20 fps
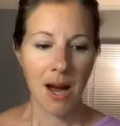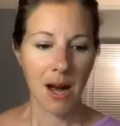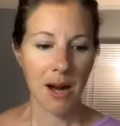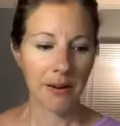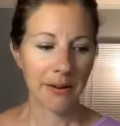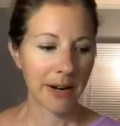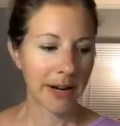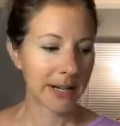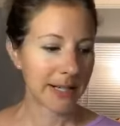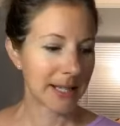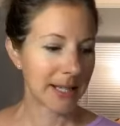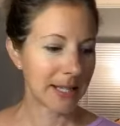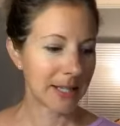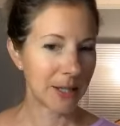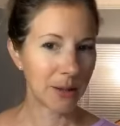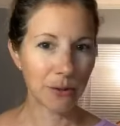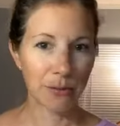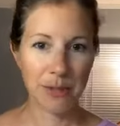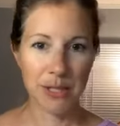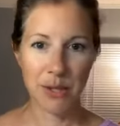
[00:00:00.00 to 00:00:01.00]
All right,
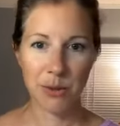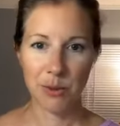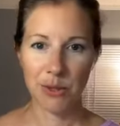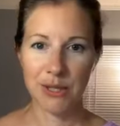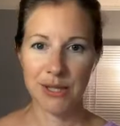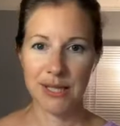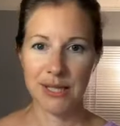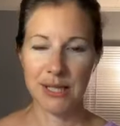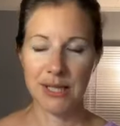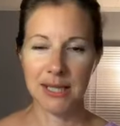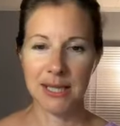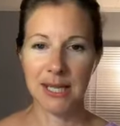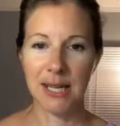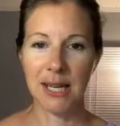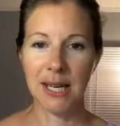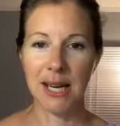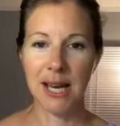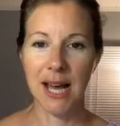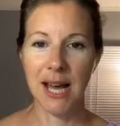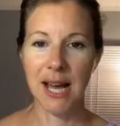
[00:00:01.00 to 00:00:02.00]
so resources.
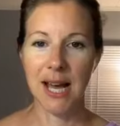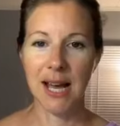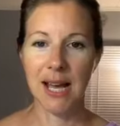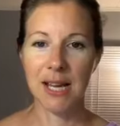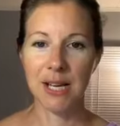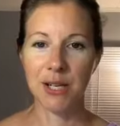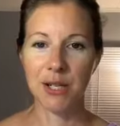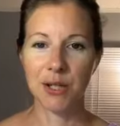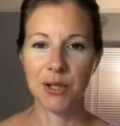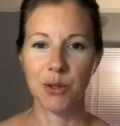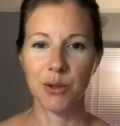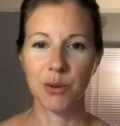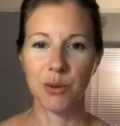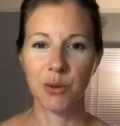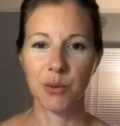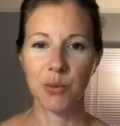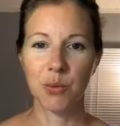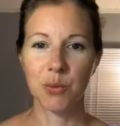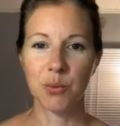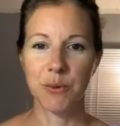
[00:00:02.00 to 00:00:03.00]
I
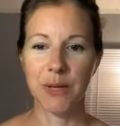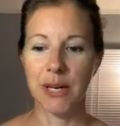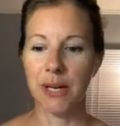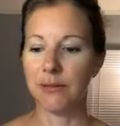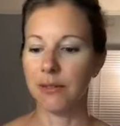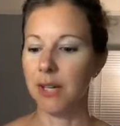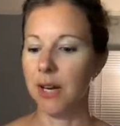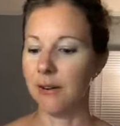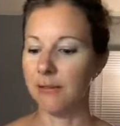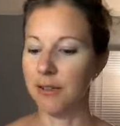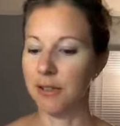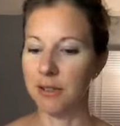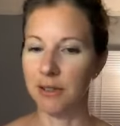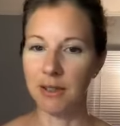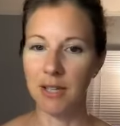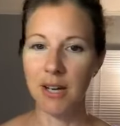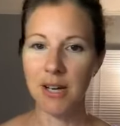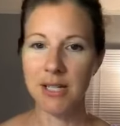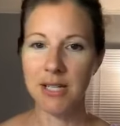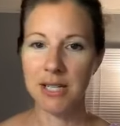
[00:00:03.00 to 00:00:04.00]
know that I've covered a
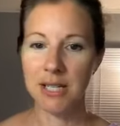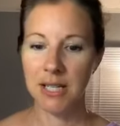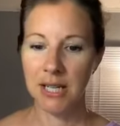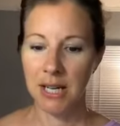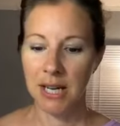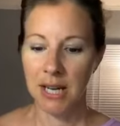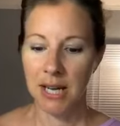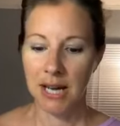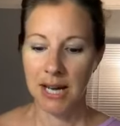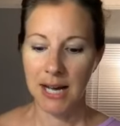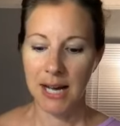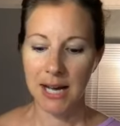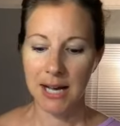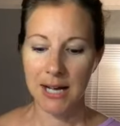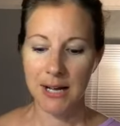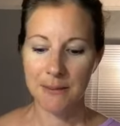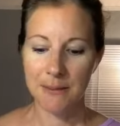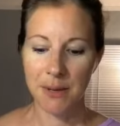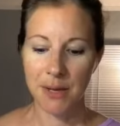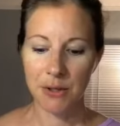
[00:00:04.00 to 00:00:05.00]
lot.
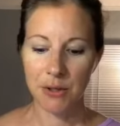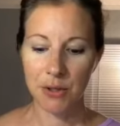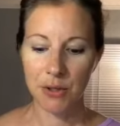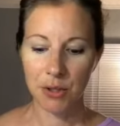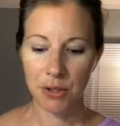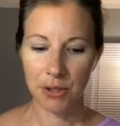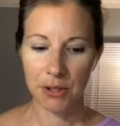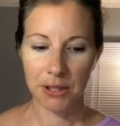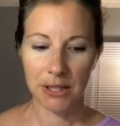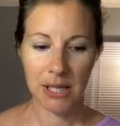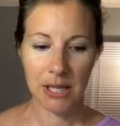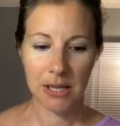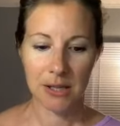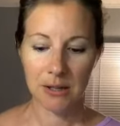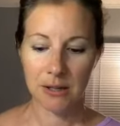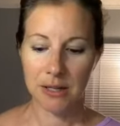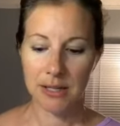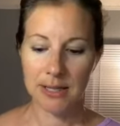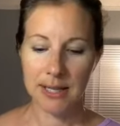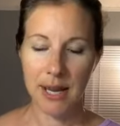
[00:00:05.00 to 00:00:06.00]
Certainly
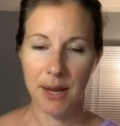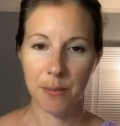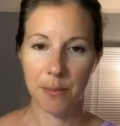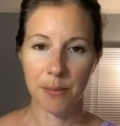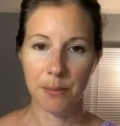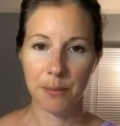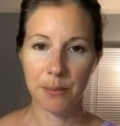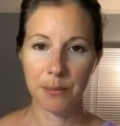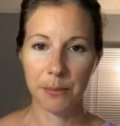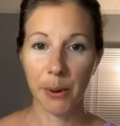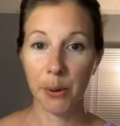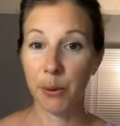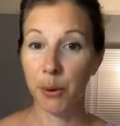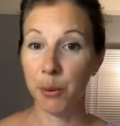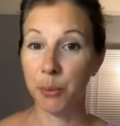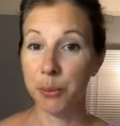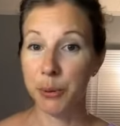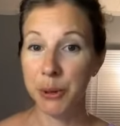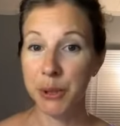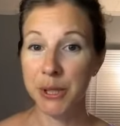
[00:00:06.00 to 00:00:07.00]
there is a
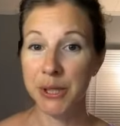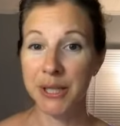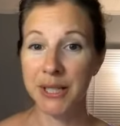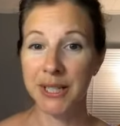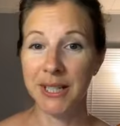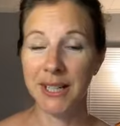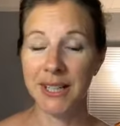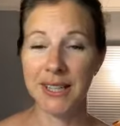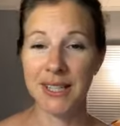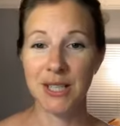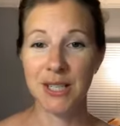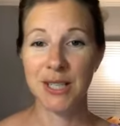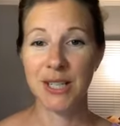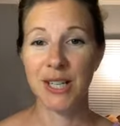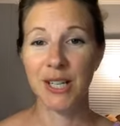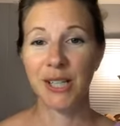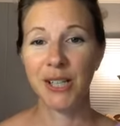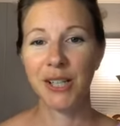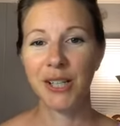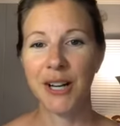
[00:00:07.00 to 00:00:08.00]
BOGO book this
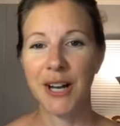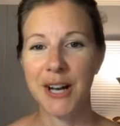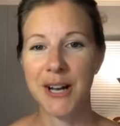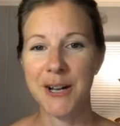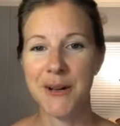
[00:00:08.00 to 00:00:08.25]
year,